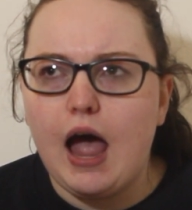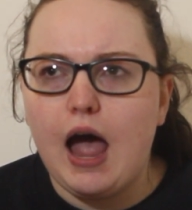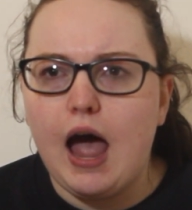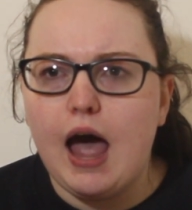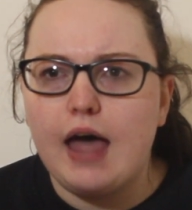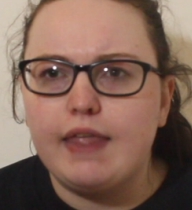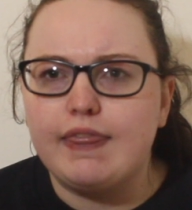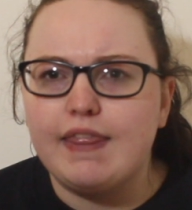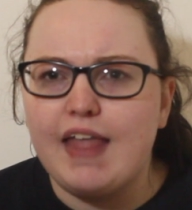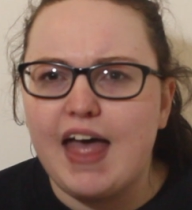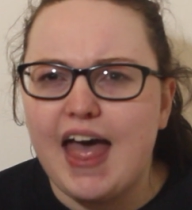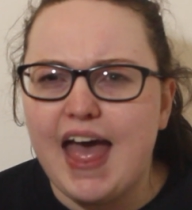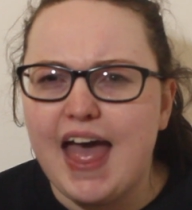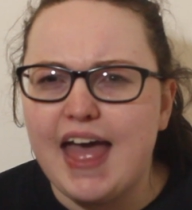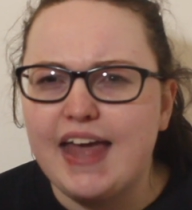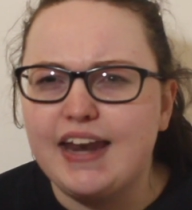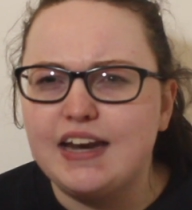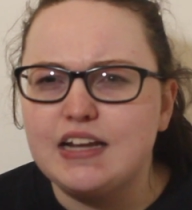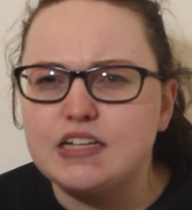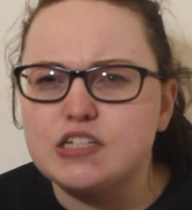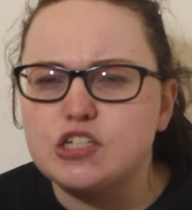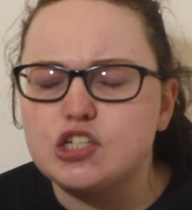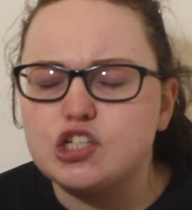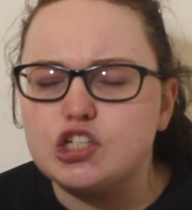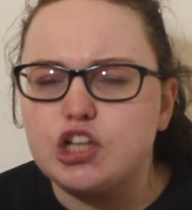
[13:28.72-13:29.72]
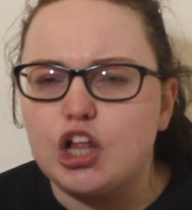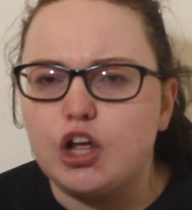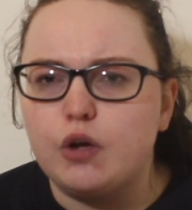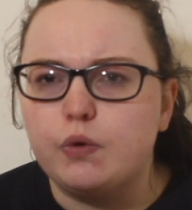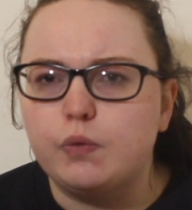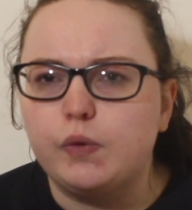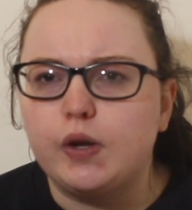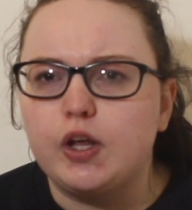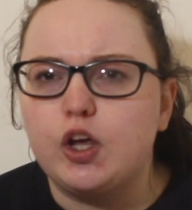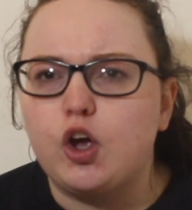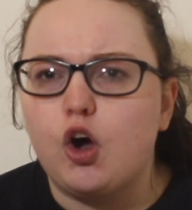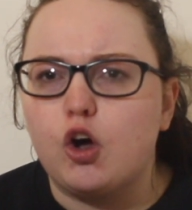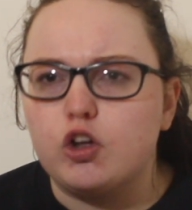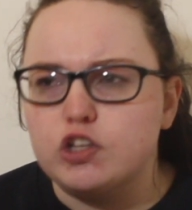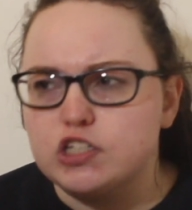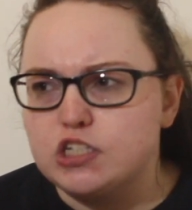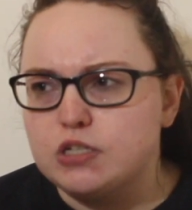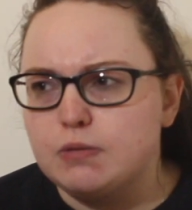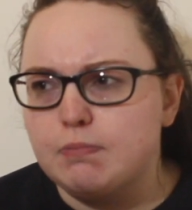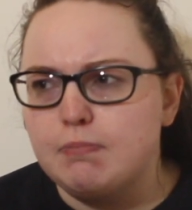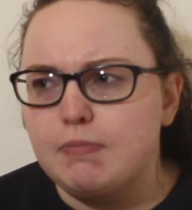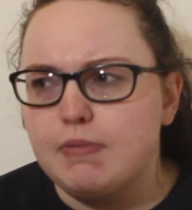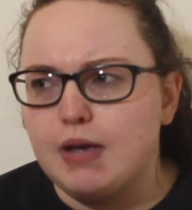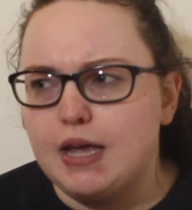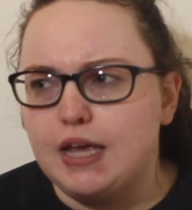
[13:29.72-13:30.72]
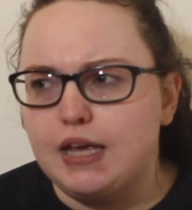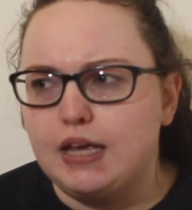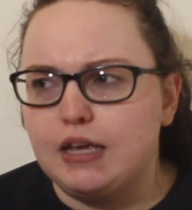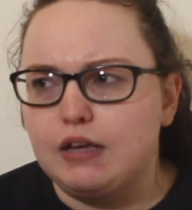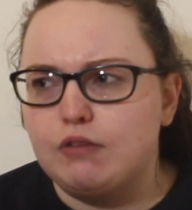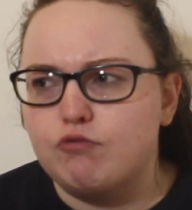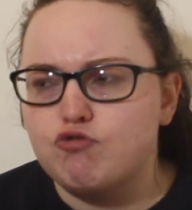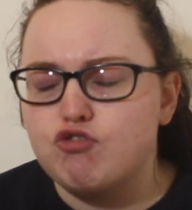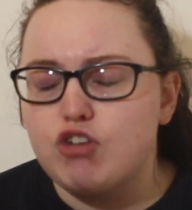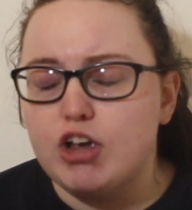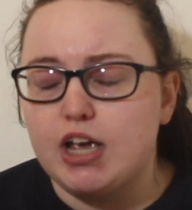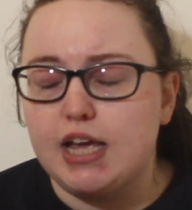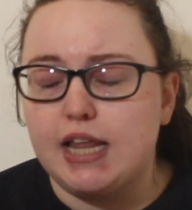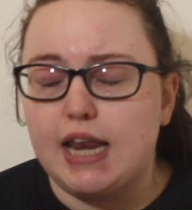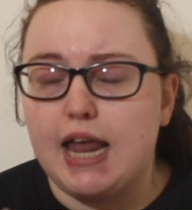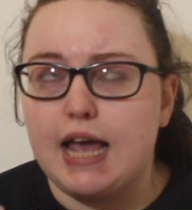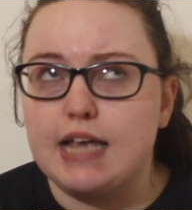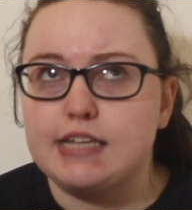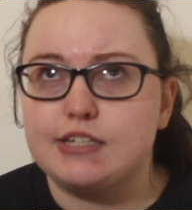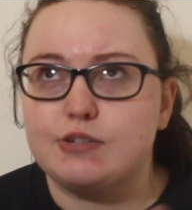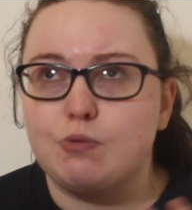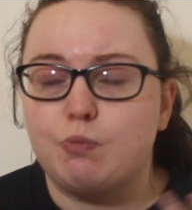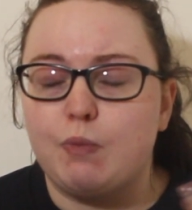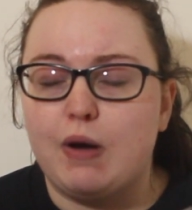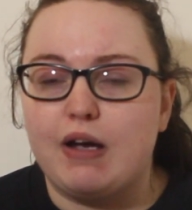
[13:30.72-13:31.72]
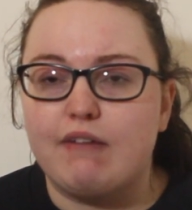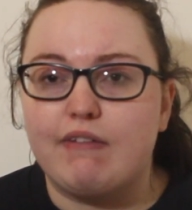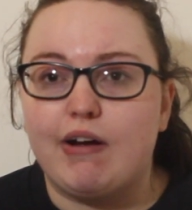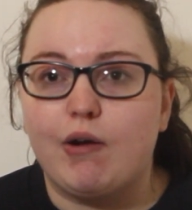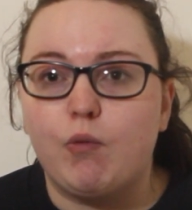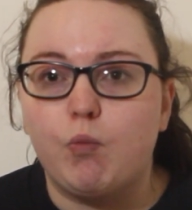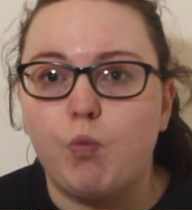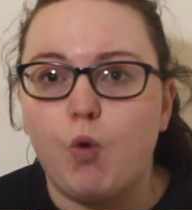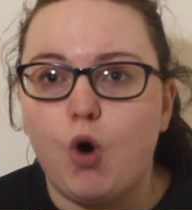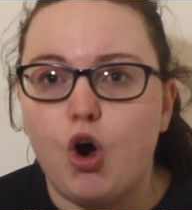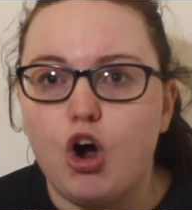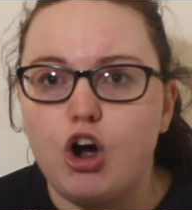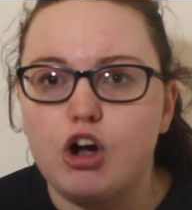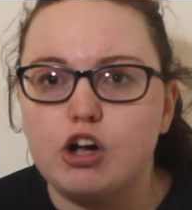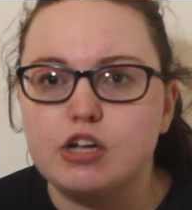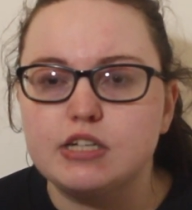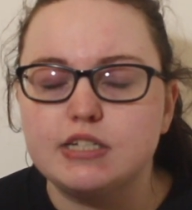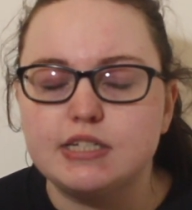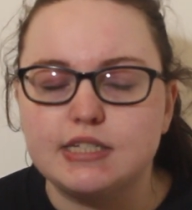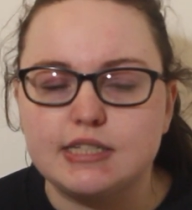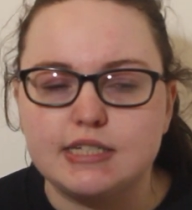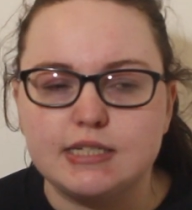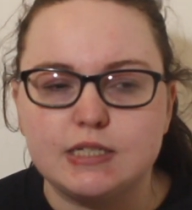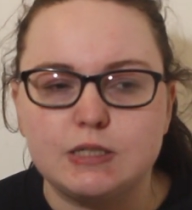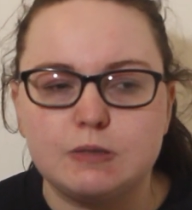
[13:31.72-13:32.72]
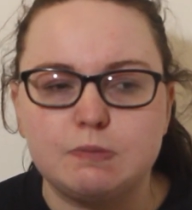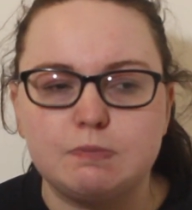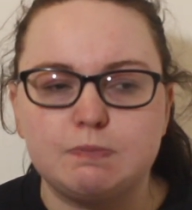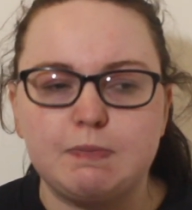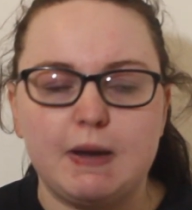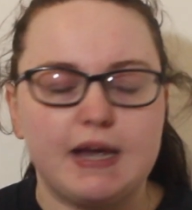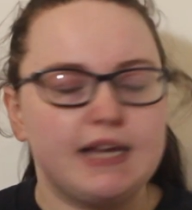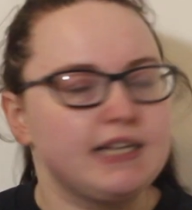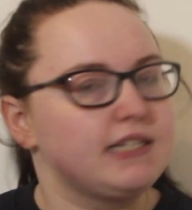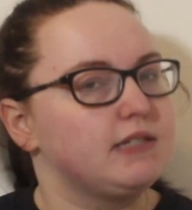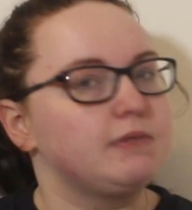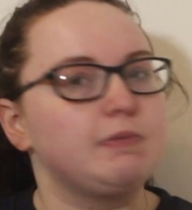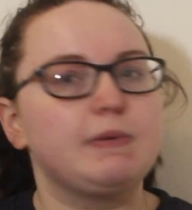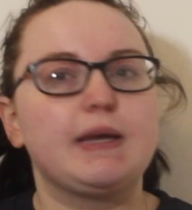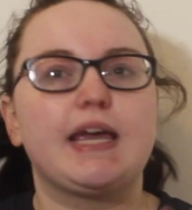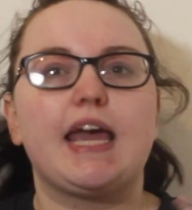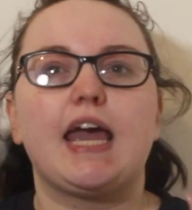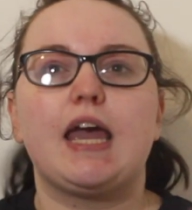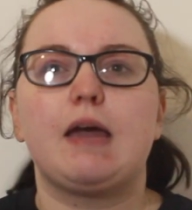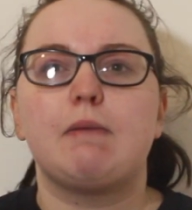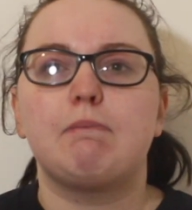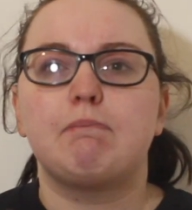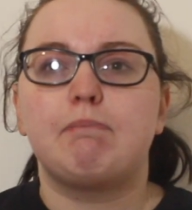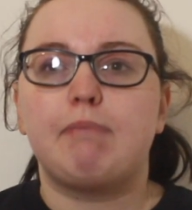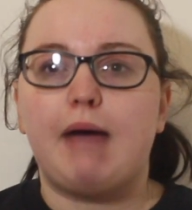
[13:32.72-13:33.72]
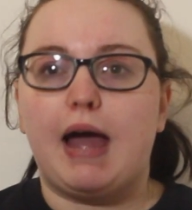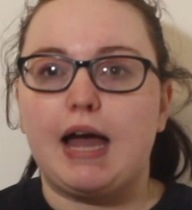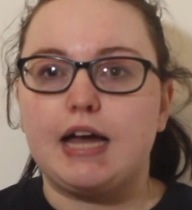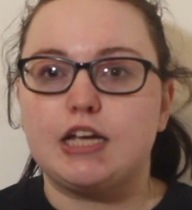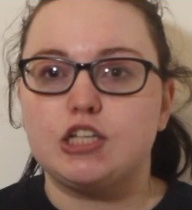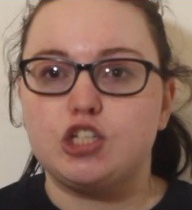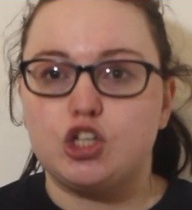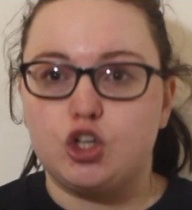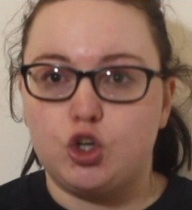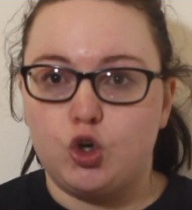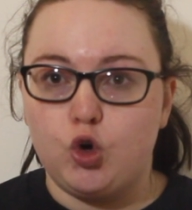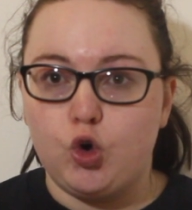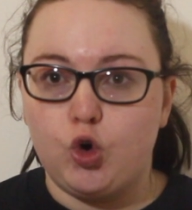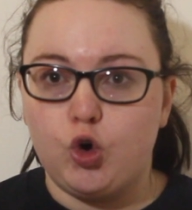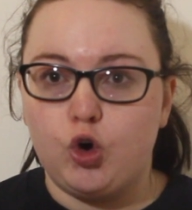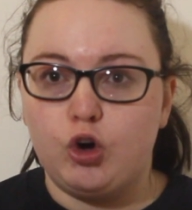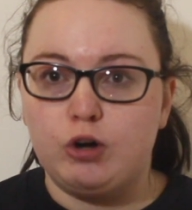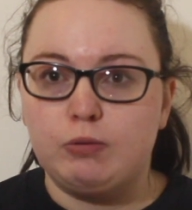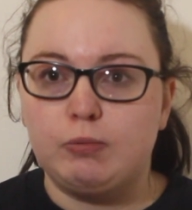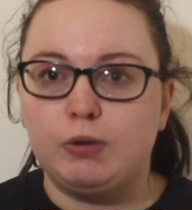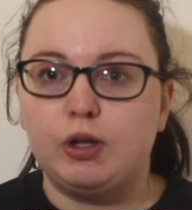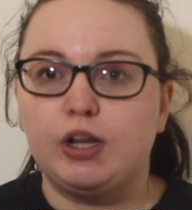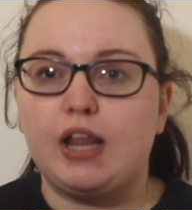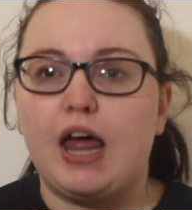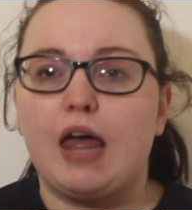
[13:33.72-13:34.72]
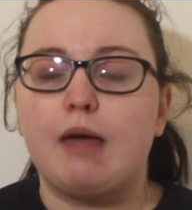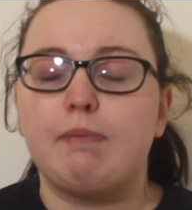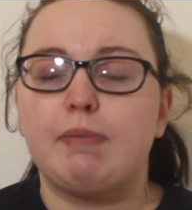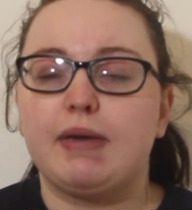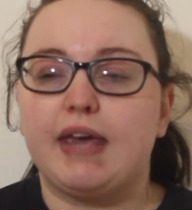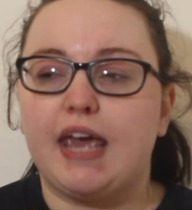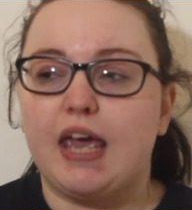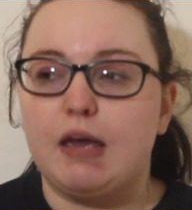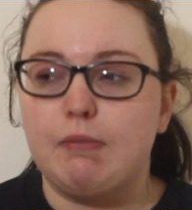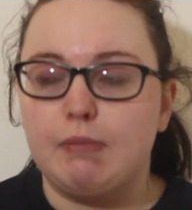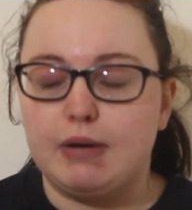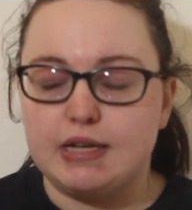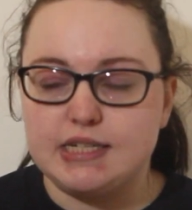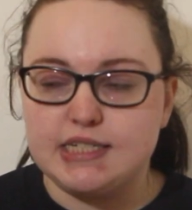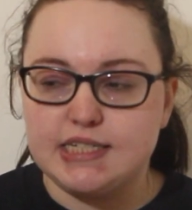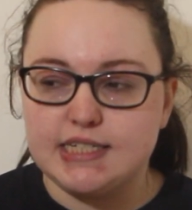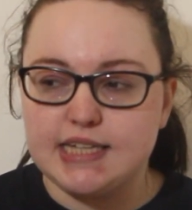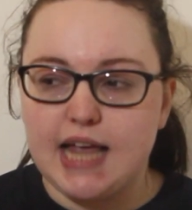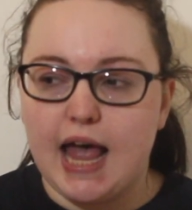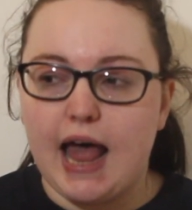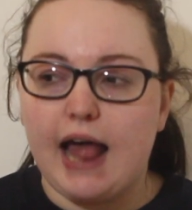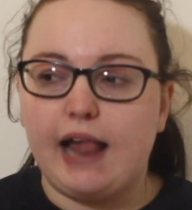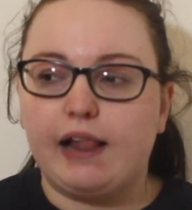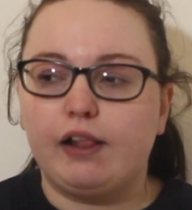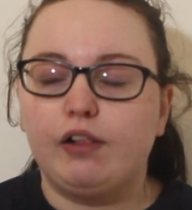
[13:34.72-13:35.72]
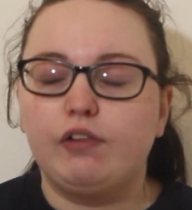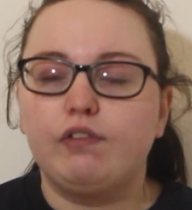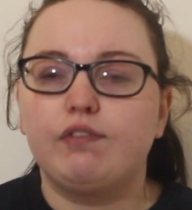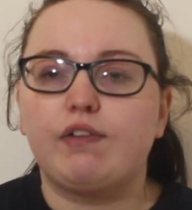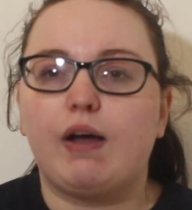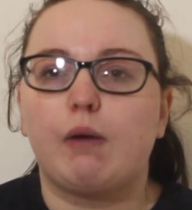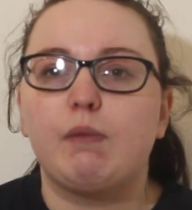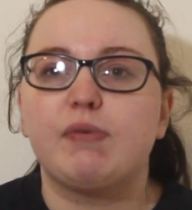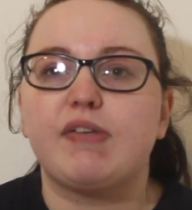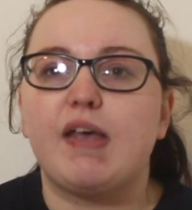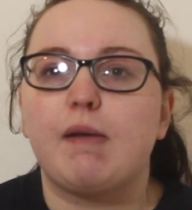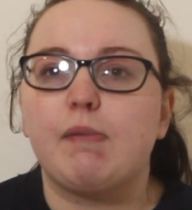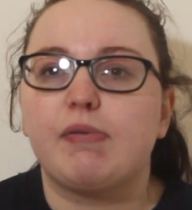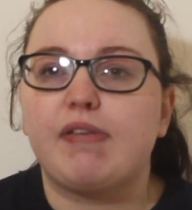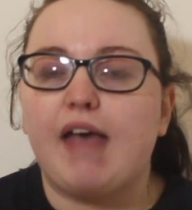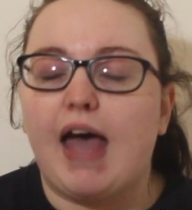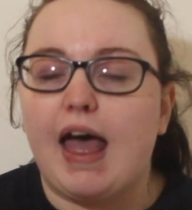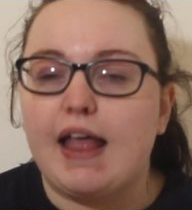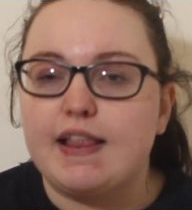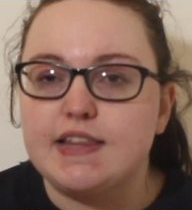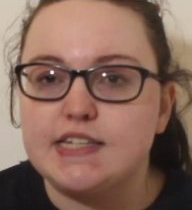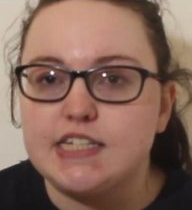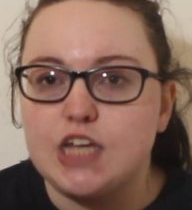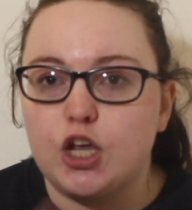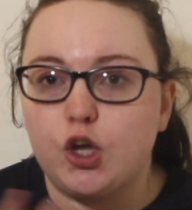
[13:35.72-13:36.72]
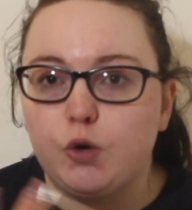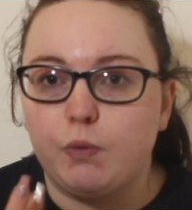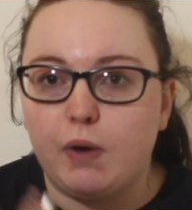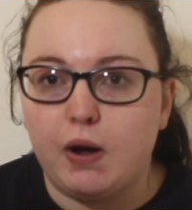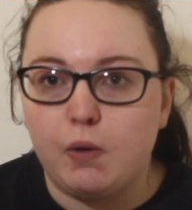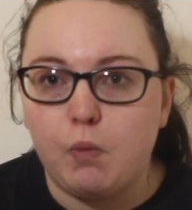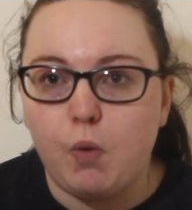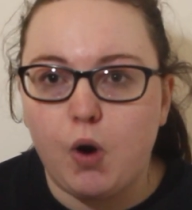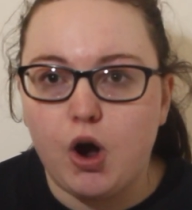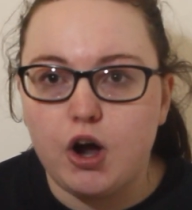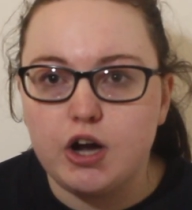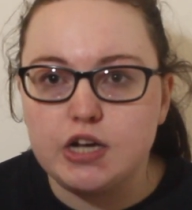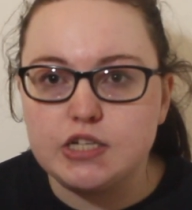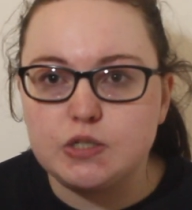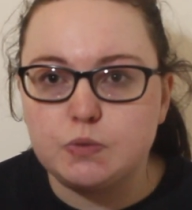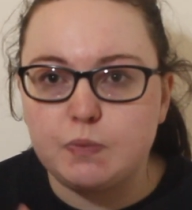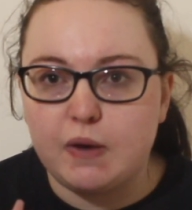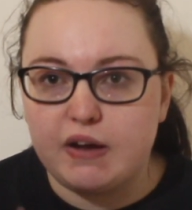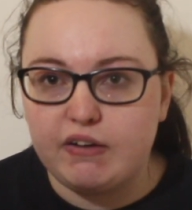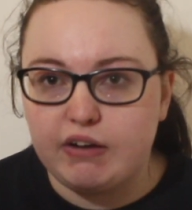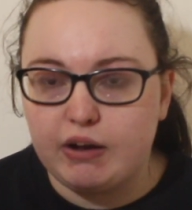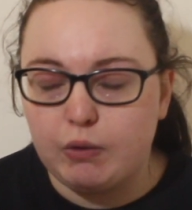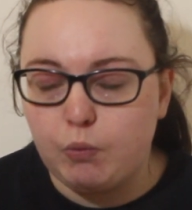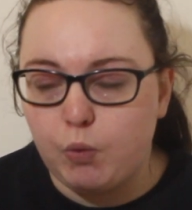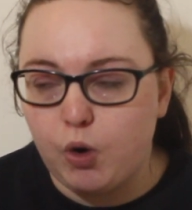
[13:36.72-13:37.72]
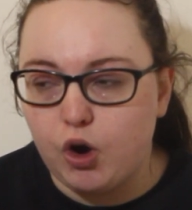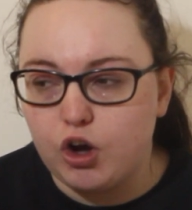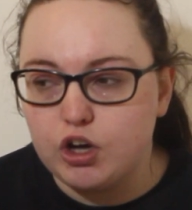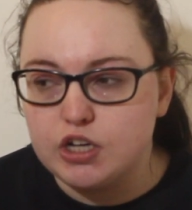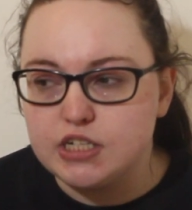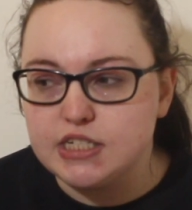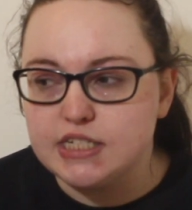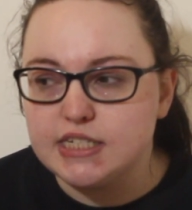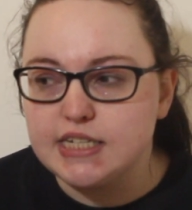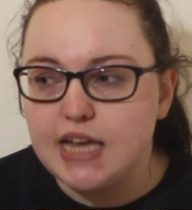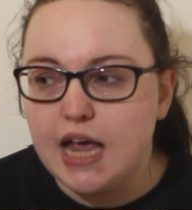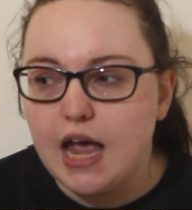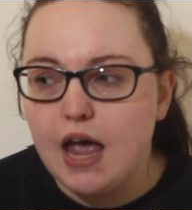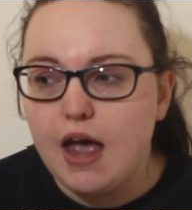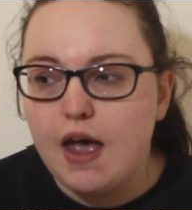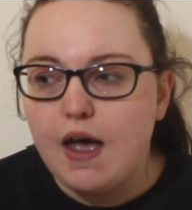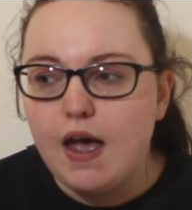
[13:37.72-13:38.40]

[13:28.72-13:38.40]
And then it slowly got to me realising where I was, the space became back to normal, I became myself, I was able to answer who I was, where I was.